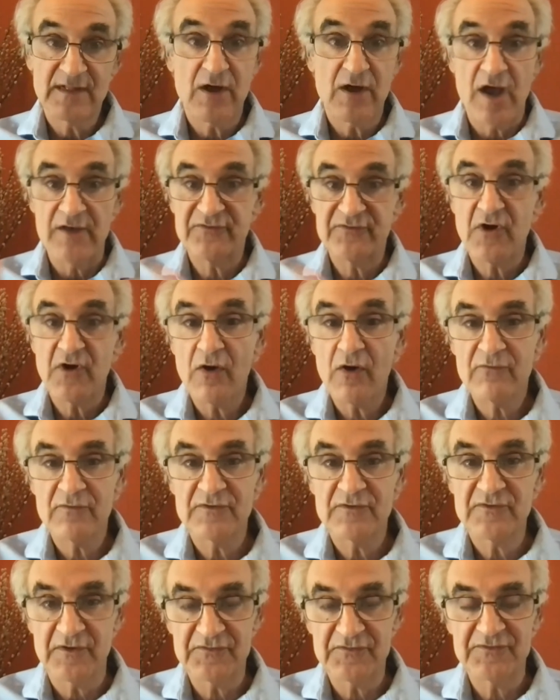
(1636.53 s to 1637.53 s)
As
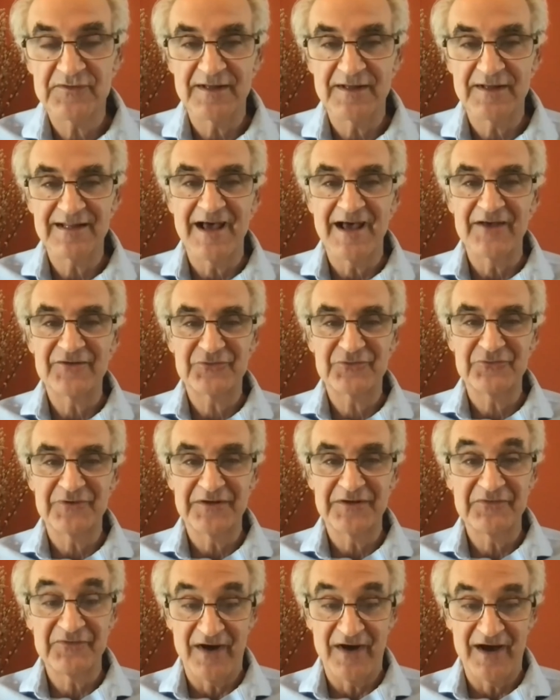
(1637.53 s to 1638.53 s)
Harvard just did last
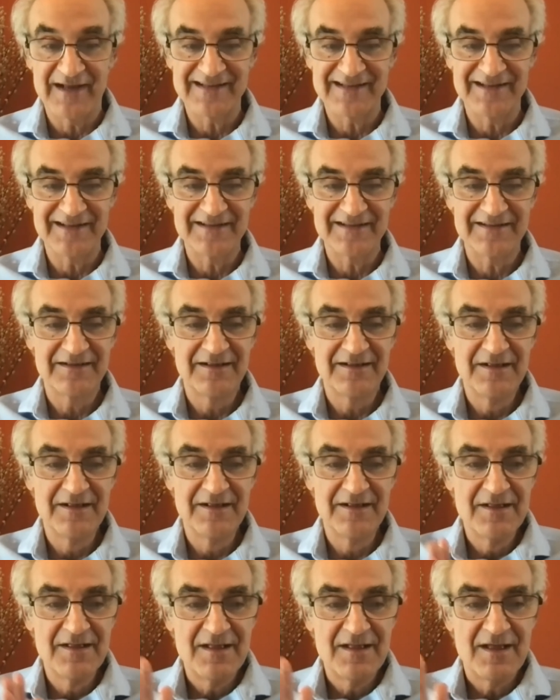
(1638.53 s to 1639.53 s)
week, finally.
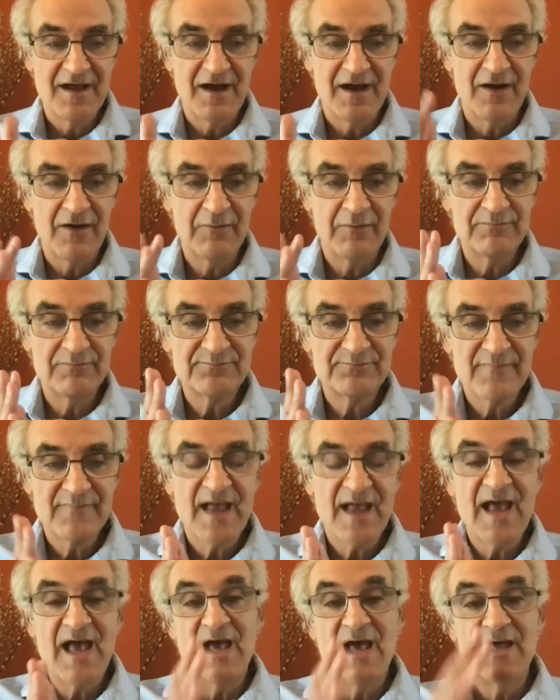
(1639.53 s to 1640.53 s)
Um,
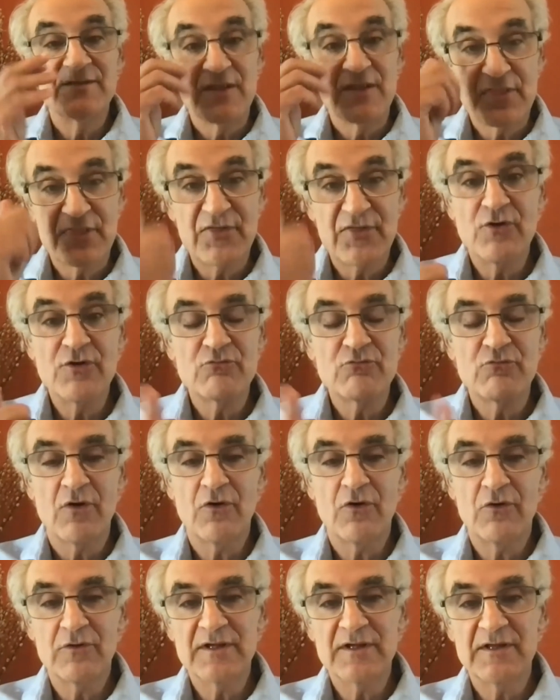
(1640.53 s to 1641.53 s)
the third
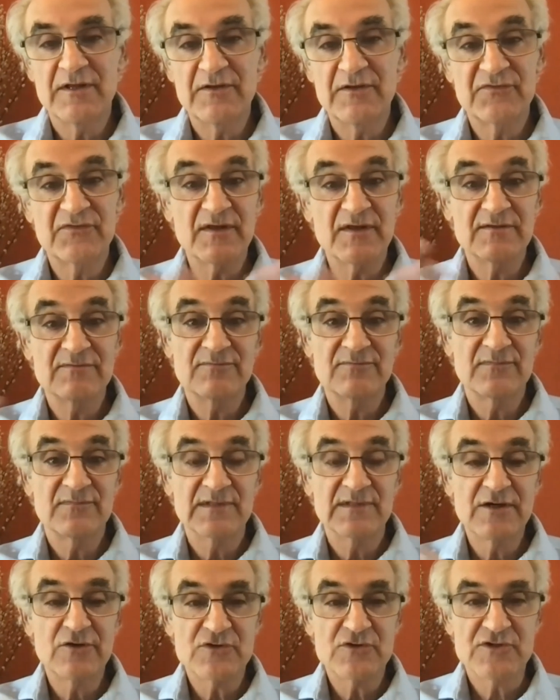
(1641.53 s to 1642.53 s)
role is
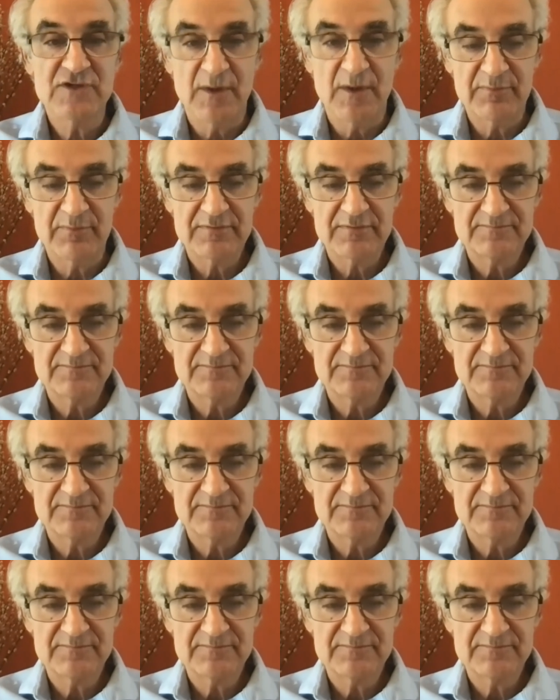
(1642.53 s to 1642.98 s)
leadership.